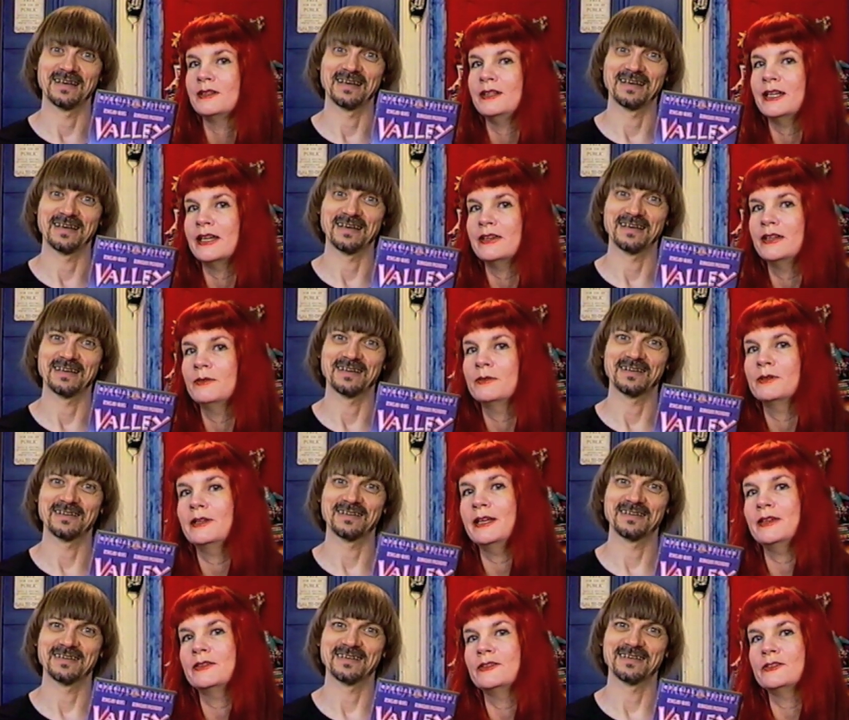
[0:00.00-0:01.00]
Speaker 1: Yeah, they were
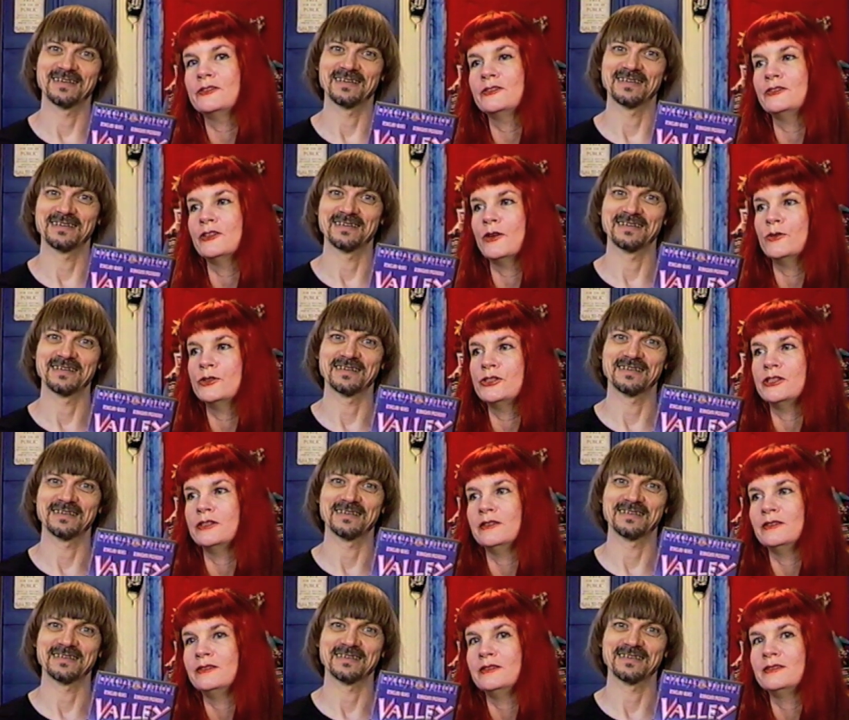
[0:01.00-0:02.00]
like the
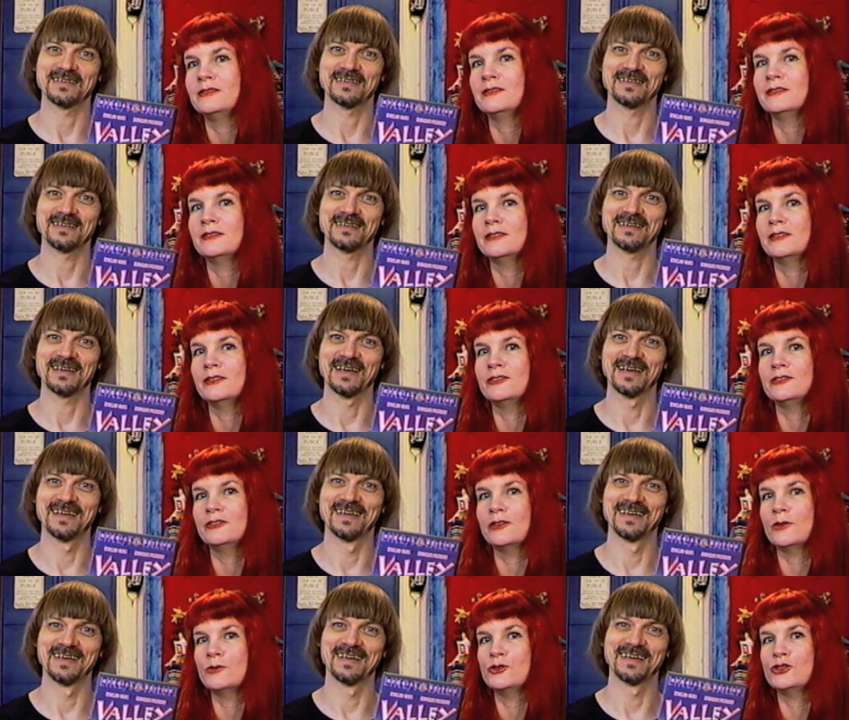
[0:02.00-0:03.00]
soches, the
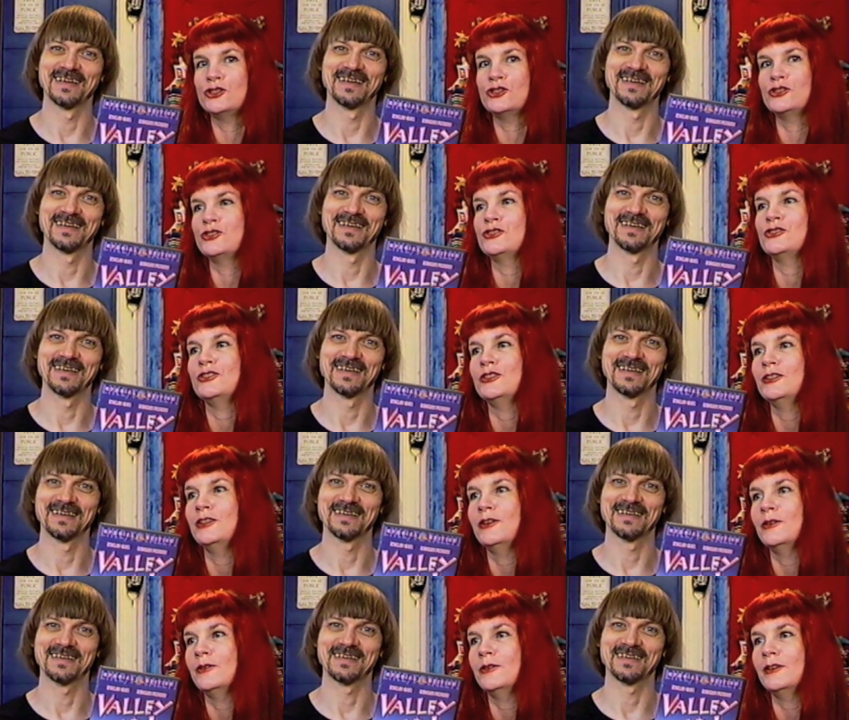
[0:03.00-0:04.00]
soch, you
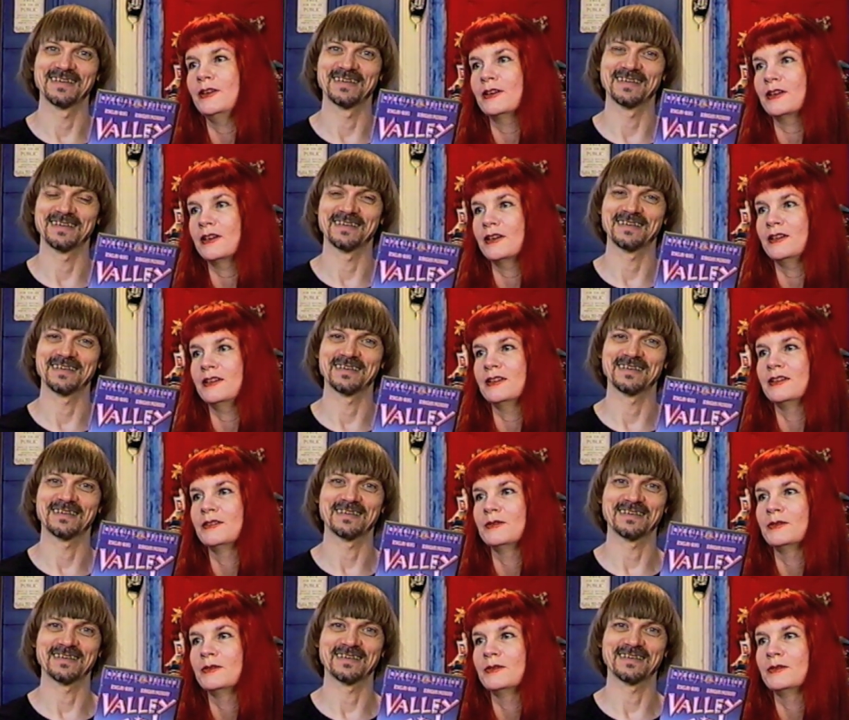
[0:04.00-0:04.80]
know, the kind of